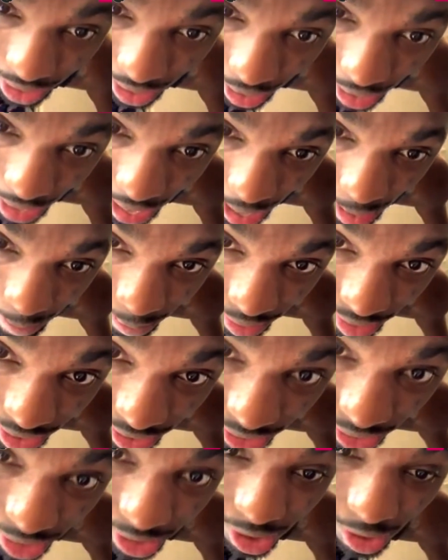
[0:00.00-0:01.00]
I had
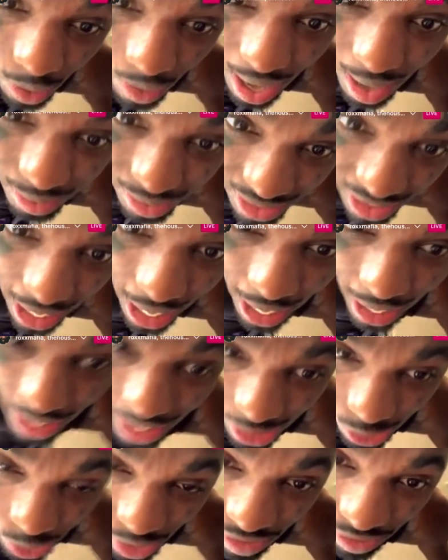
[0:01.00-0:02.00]
booked on your website.
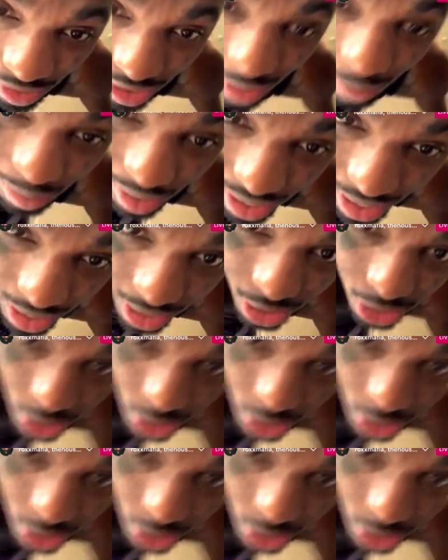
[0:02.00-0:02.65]
Is we finna be in the